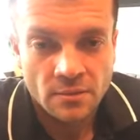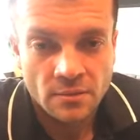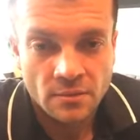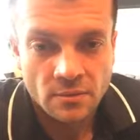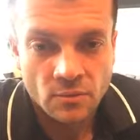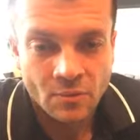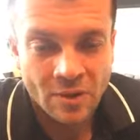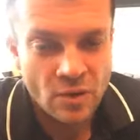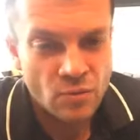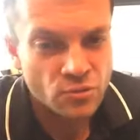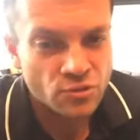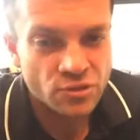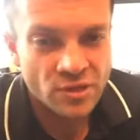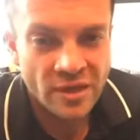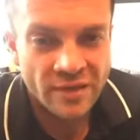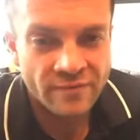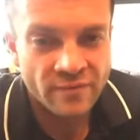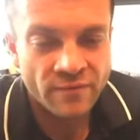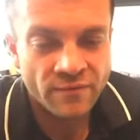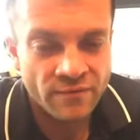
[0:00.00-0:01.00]
Why would you
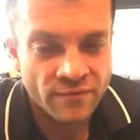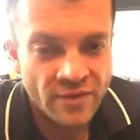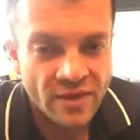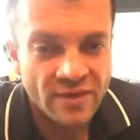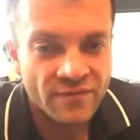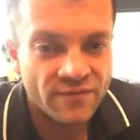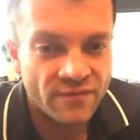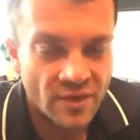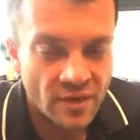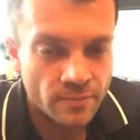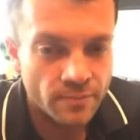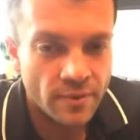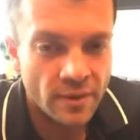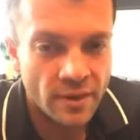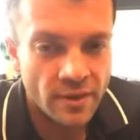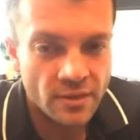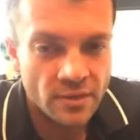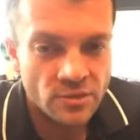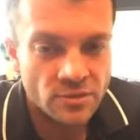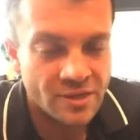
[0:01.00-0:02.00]
have a Vic fan
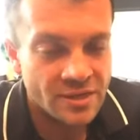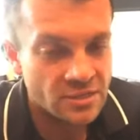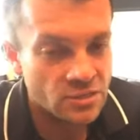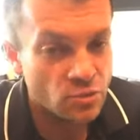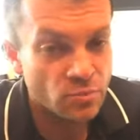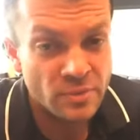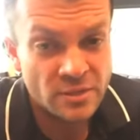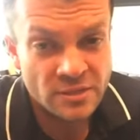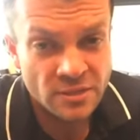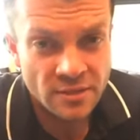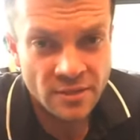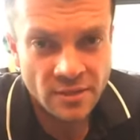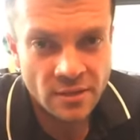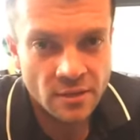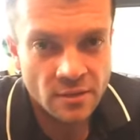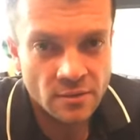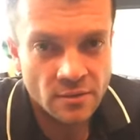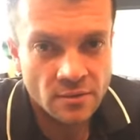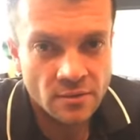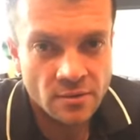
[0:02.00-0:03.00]
page? Because you're
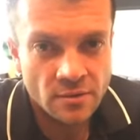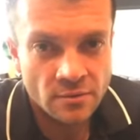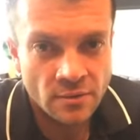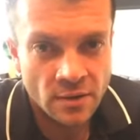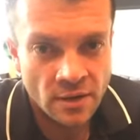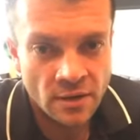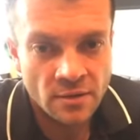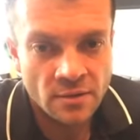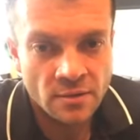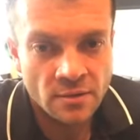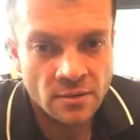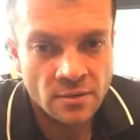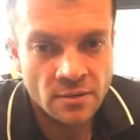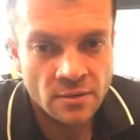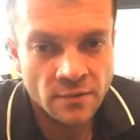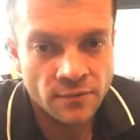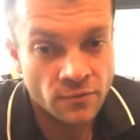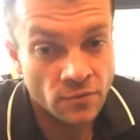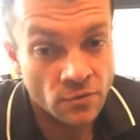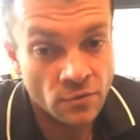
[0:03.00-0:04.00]
misleading, right?
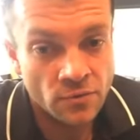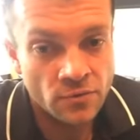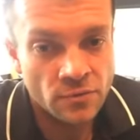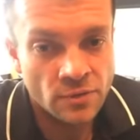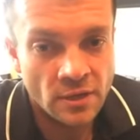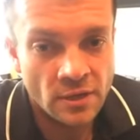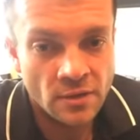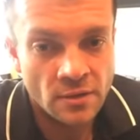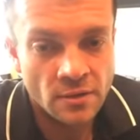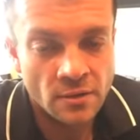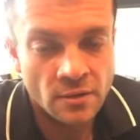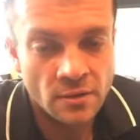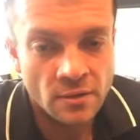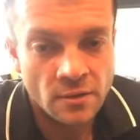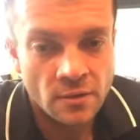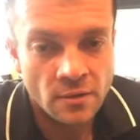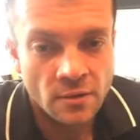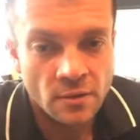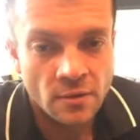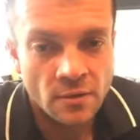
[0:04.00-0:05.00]
If you're doing that.
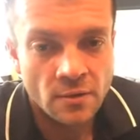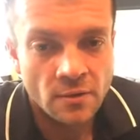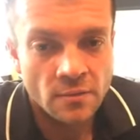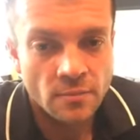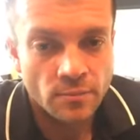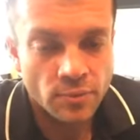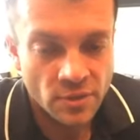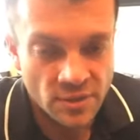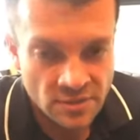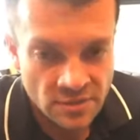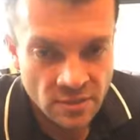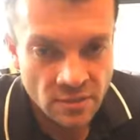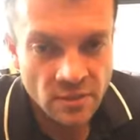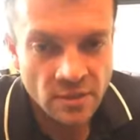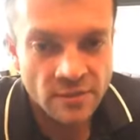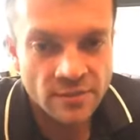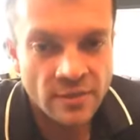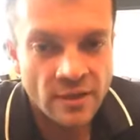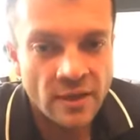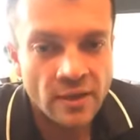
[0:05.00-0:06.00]
Please
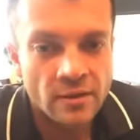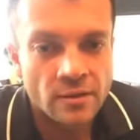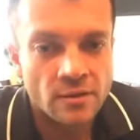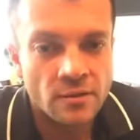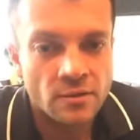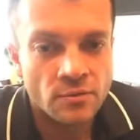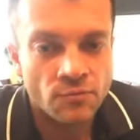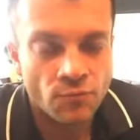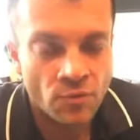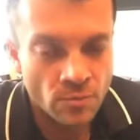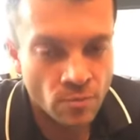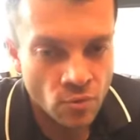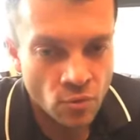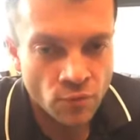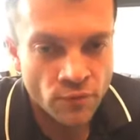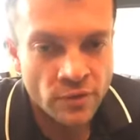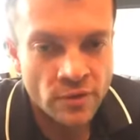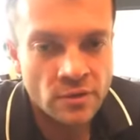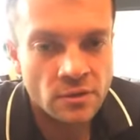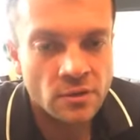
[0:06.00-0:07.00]
delete that,
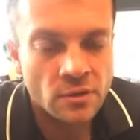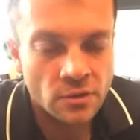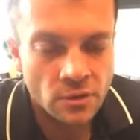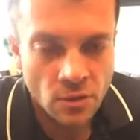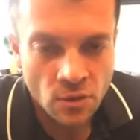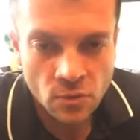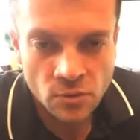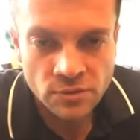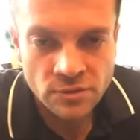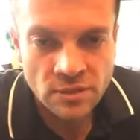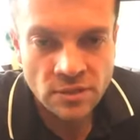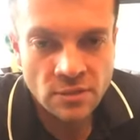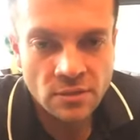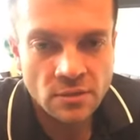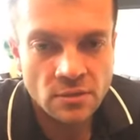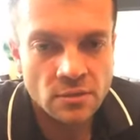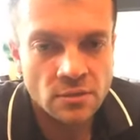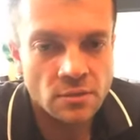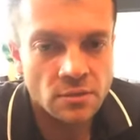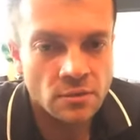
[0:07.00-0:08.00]
remove it, close
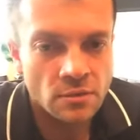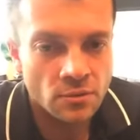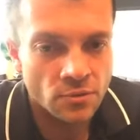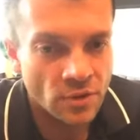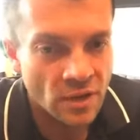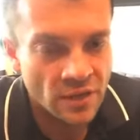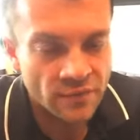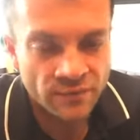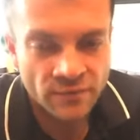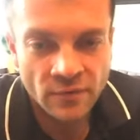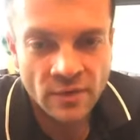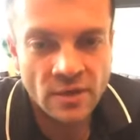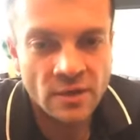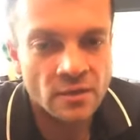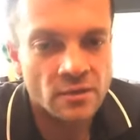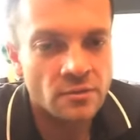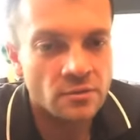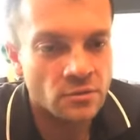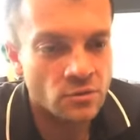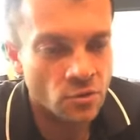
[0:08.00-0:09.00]
it. You're not
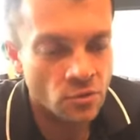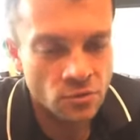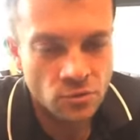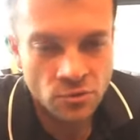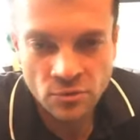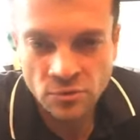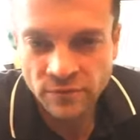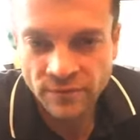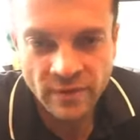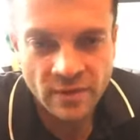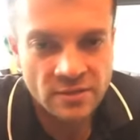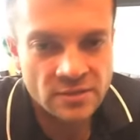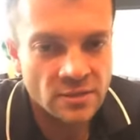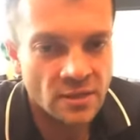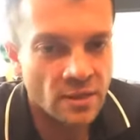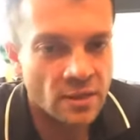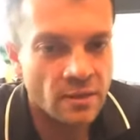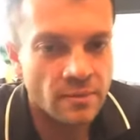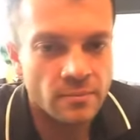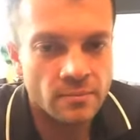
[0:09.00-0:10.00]
Vic, don't use Vic's
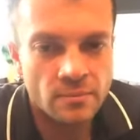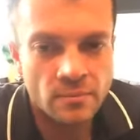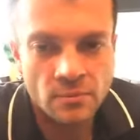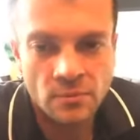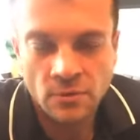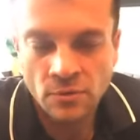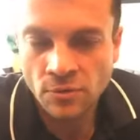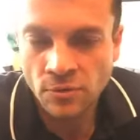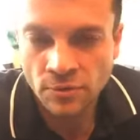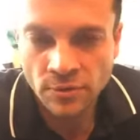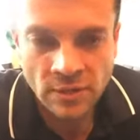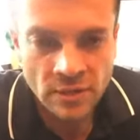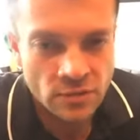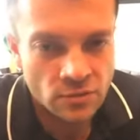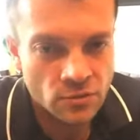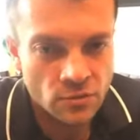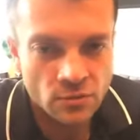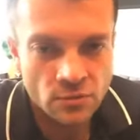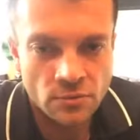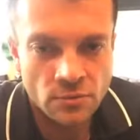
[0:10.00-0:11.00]
name. You don't need
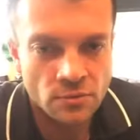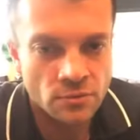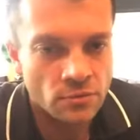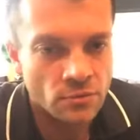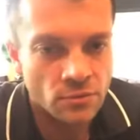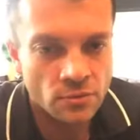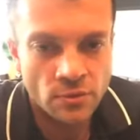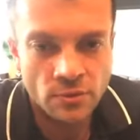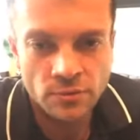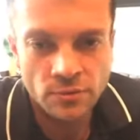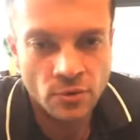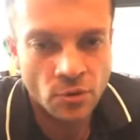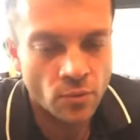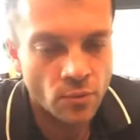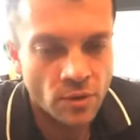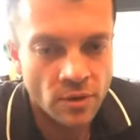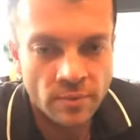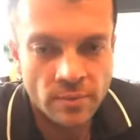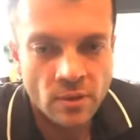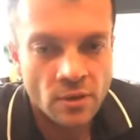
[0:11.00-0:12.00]
to. You don't
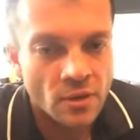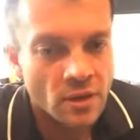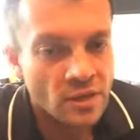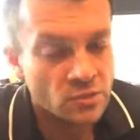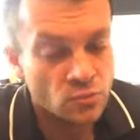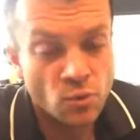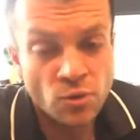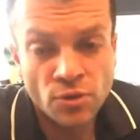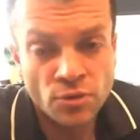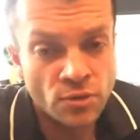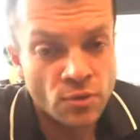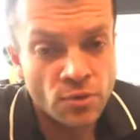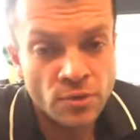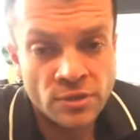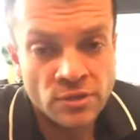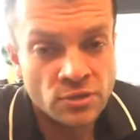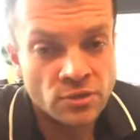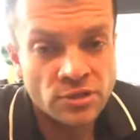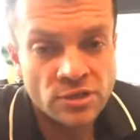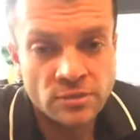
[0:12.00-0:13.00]
want to, because what you're doing
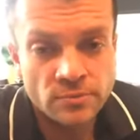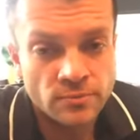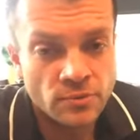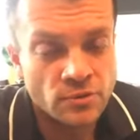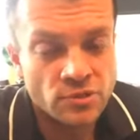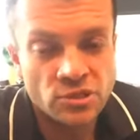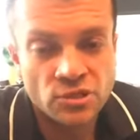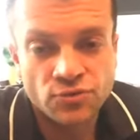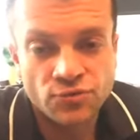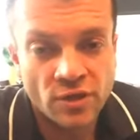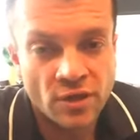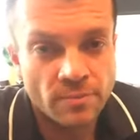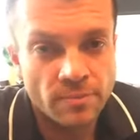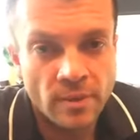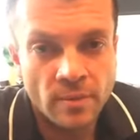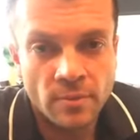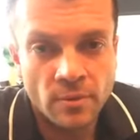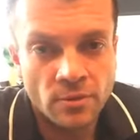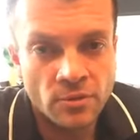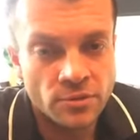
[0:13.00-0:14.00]
is you're just tricking
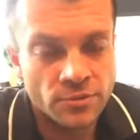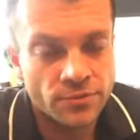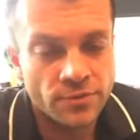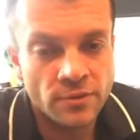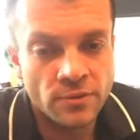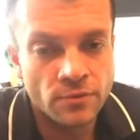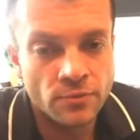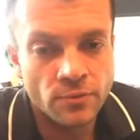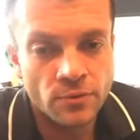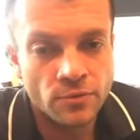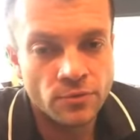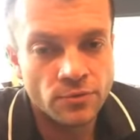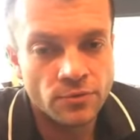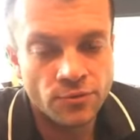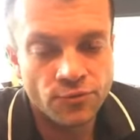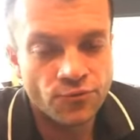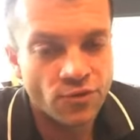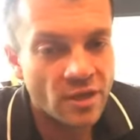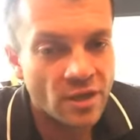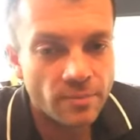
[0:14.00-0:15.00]
people. You're
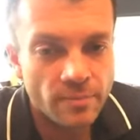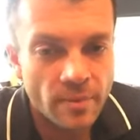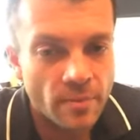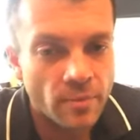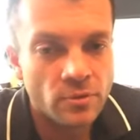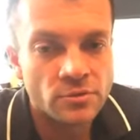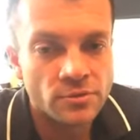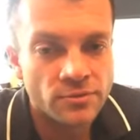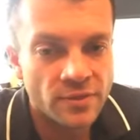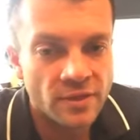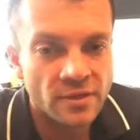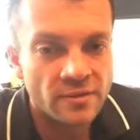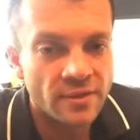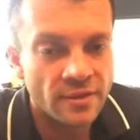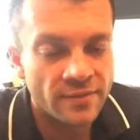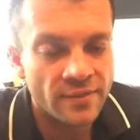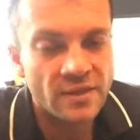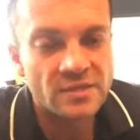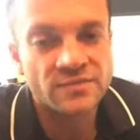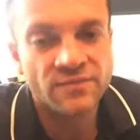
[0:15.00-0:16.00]
tricking people into thinking
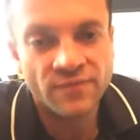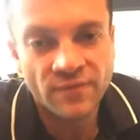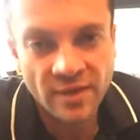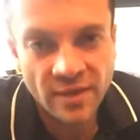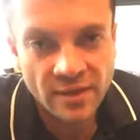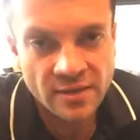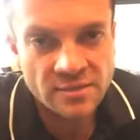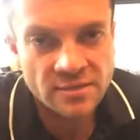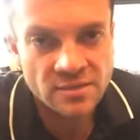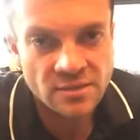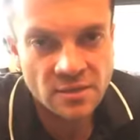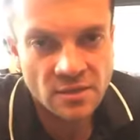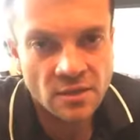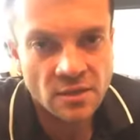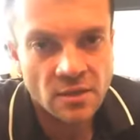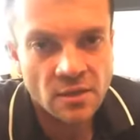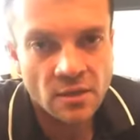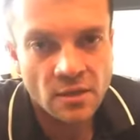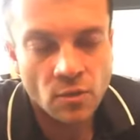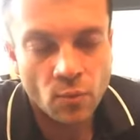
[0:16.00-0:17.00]
that that's Vic's
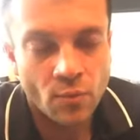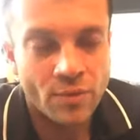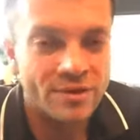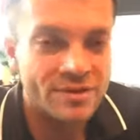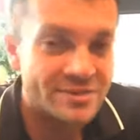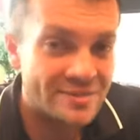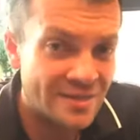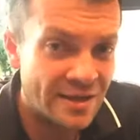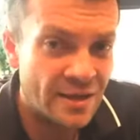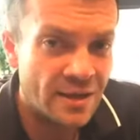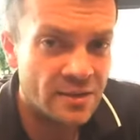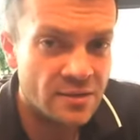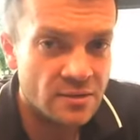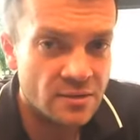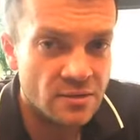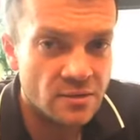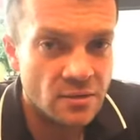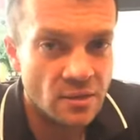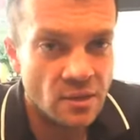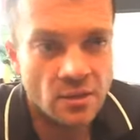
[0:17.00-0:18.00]
where it's not,
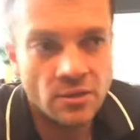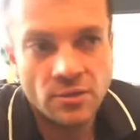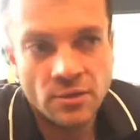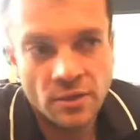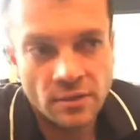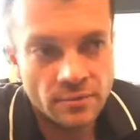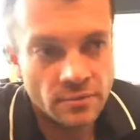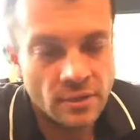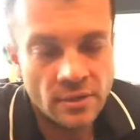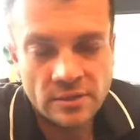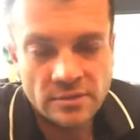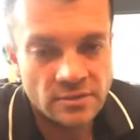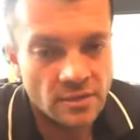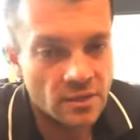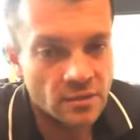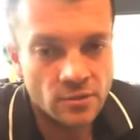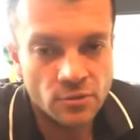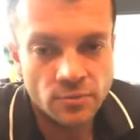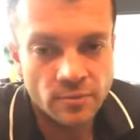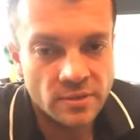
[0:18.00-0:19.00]
and that's
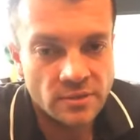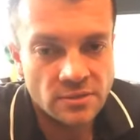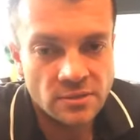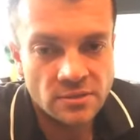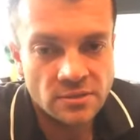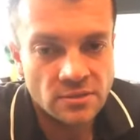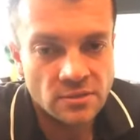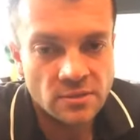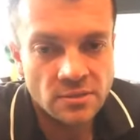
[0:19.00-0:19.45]
not good business.